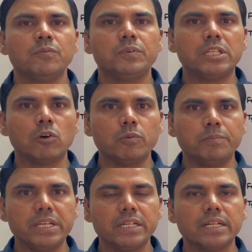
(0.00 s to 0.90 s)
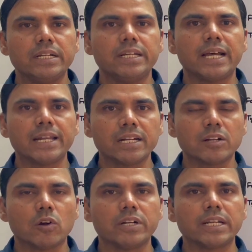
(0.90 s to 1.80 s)
without being in
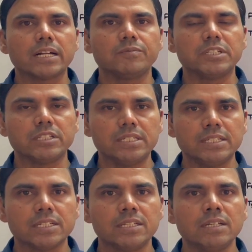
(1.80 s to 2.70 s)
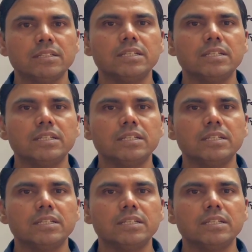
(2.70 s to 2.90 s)
direct contact with each other,